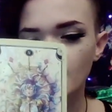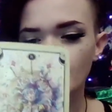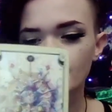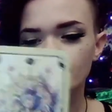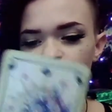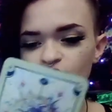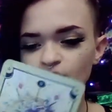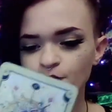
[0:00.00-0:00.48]

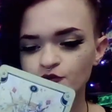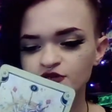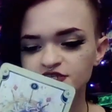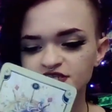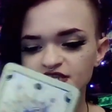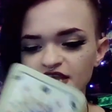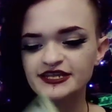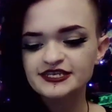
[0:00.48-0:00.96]
um,
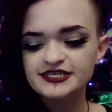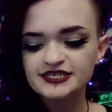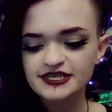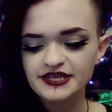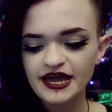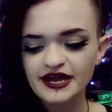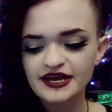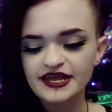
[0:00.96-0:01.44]
represents
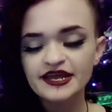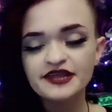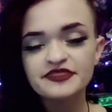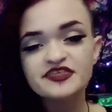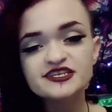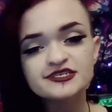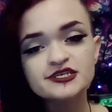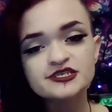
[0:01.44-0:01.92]
that it,
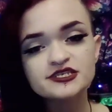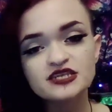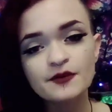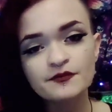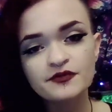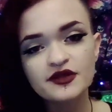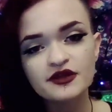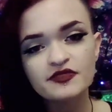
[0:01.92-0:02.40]
this is
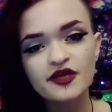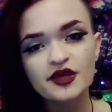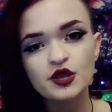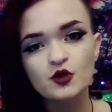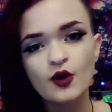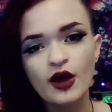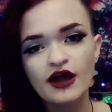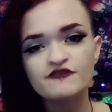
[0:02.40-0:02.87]
something
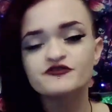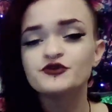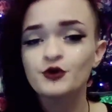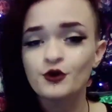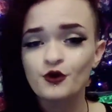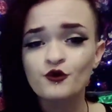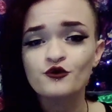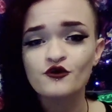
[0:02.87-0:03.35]
that you have
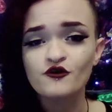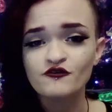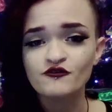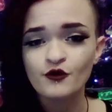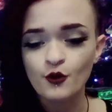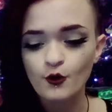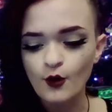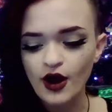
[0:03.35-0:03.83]
known
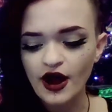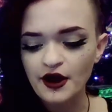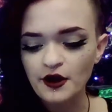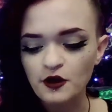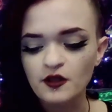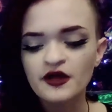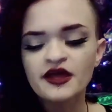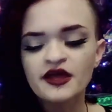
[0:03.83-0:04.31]
for a
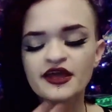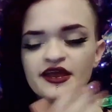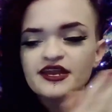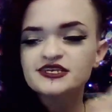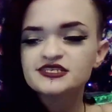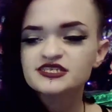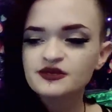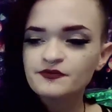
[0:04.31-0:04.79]
while.
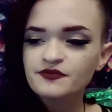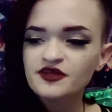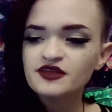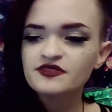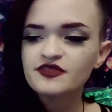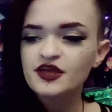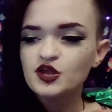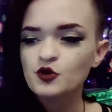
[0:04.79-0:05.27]
It is
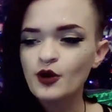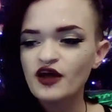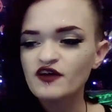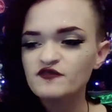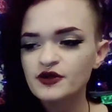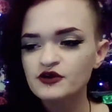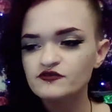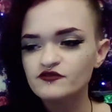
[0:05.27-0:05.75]
something that you
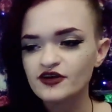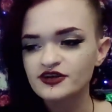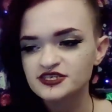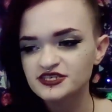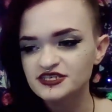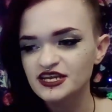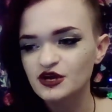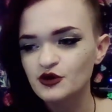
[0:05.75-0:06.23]
have been
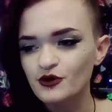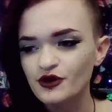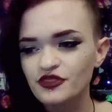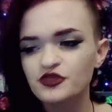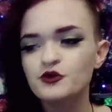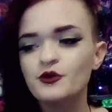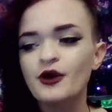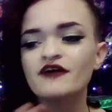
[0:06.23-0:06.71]
resting
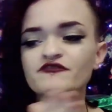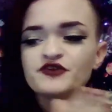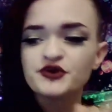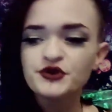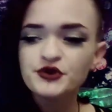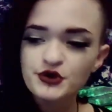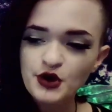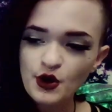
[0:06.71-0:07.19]
with. You have
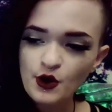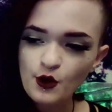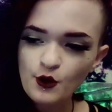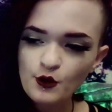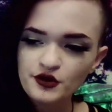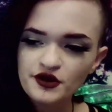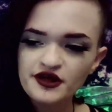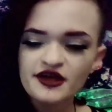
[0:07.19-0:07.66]

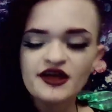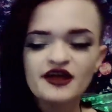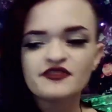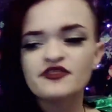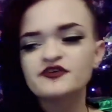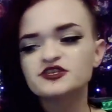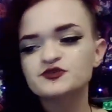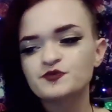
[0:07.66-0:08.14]
known
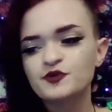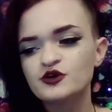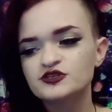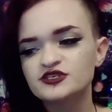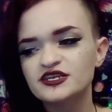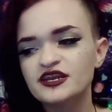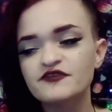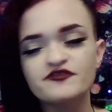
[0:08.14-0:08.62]
this
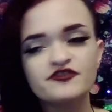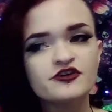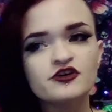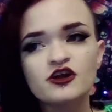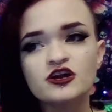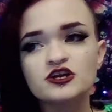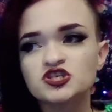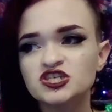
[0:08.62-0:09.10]
person. If
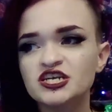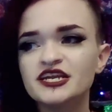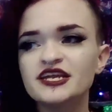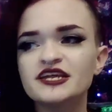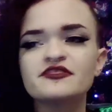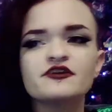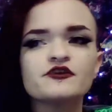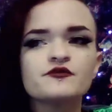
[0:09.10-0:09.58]
they're not
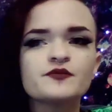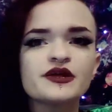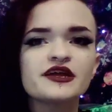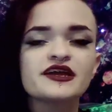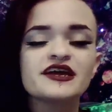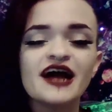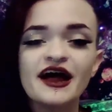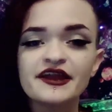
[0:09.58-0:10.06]
cheating, they're
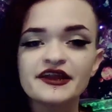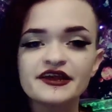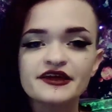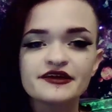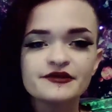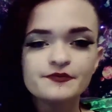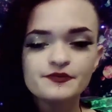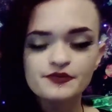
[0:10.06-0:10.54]
being
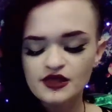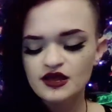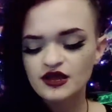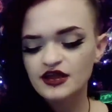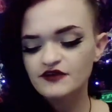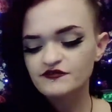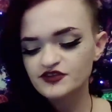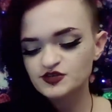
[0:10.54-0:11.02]
cunning.
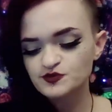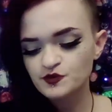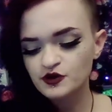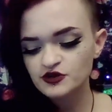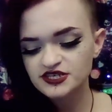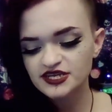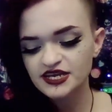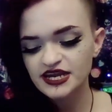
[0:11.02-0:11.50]
If this
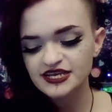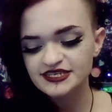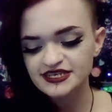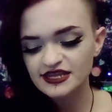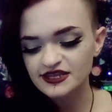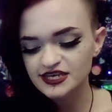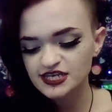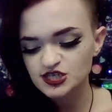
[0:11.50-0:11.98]
person
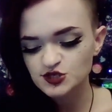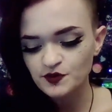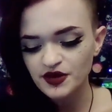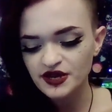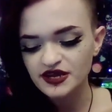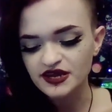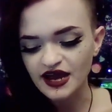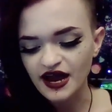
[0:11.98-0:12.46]
is at least
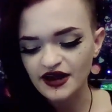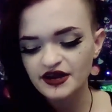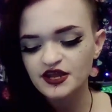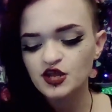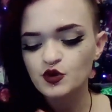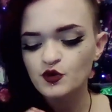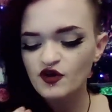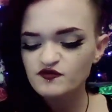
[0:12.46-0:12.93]
being
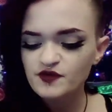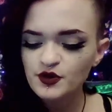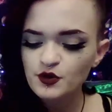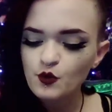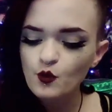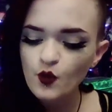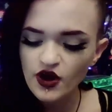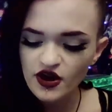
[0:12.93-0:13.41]
cunning, you have
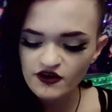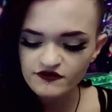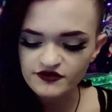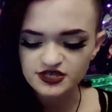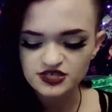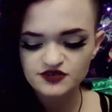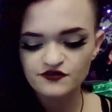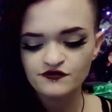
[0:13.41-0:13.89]
been aware
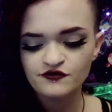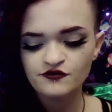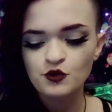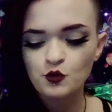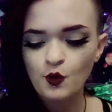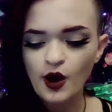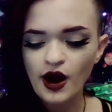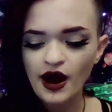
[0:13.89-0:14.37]
of this
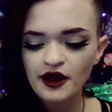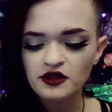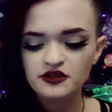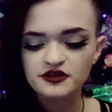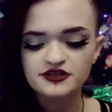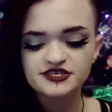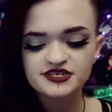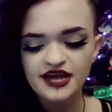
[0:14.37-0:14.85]
for a
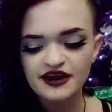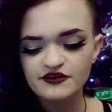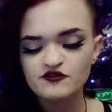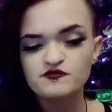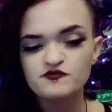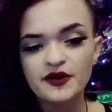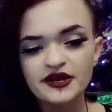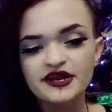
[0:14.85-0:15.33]
while. It's kind
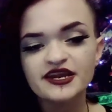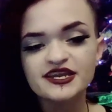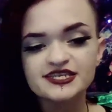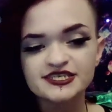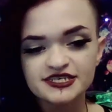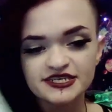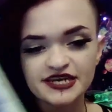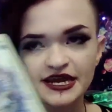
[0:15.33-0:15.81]
of, you've been in
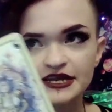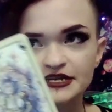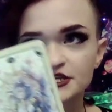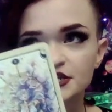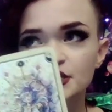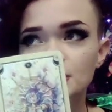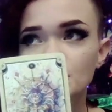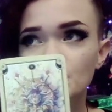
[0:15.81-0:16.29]
a
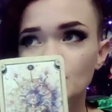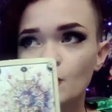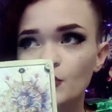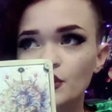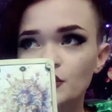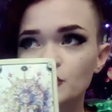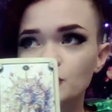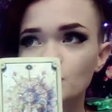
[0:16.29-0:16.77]
state
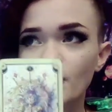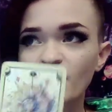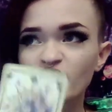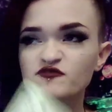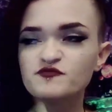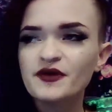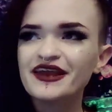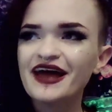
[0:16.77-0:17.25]
where you
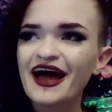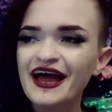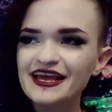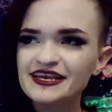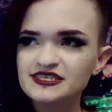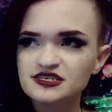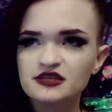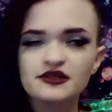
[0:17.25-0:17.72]
have been
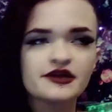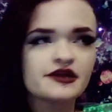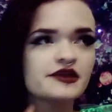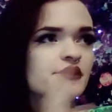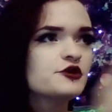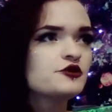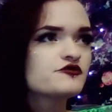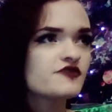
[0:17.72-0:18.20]

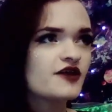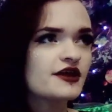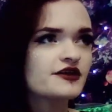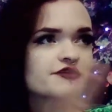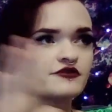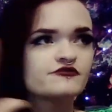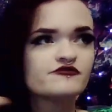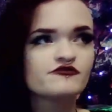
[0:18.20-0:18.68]
isolated. You've
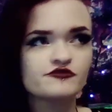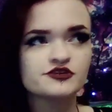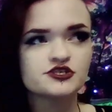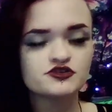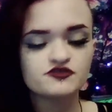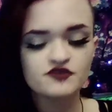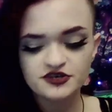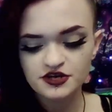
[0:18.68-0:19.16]
kind of
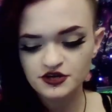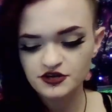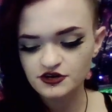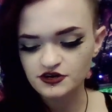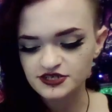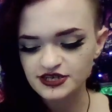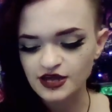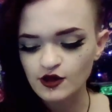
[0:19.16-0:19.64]
restricted
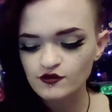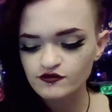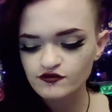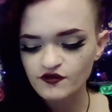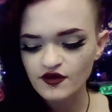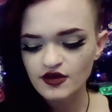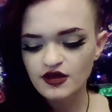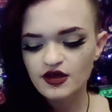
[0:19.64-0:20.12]

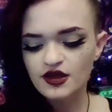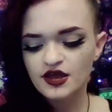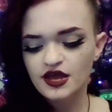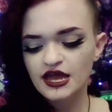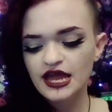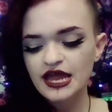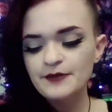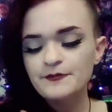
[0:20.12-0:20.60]
yourself,
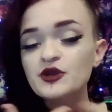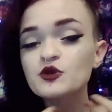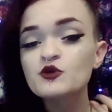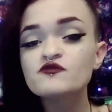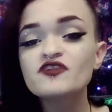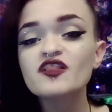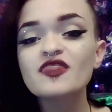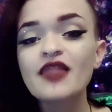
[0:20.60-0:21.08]

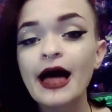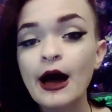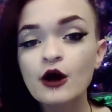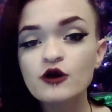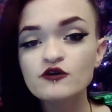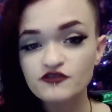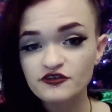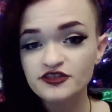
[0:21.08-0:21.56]
but you've
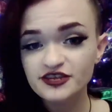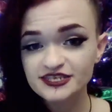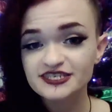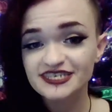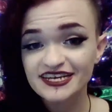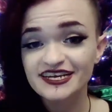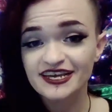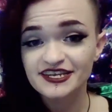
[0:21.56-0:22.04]
allowed for
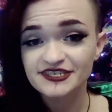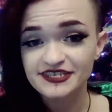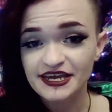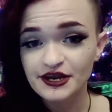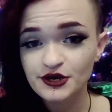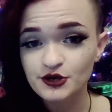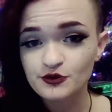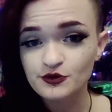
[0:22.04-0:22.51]
this to
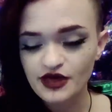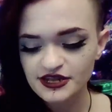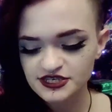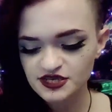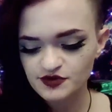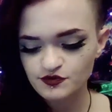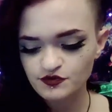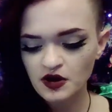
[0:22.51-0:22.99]
continue.
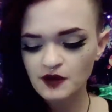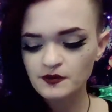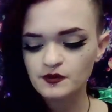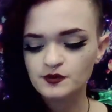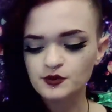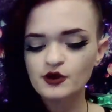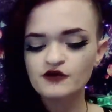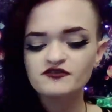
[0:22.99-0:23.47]
That's the
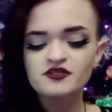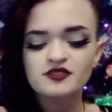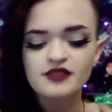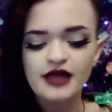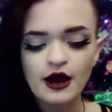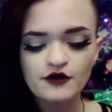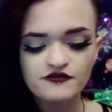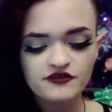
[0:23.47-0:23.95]
problem. You have
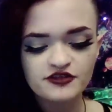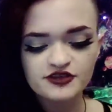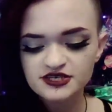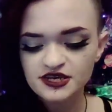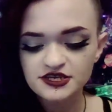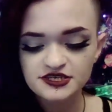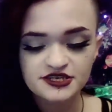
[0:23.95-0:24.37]
allowed for this to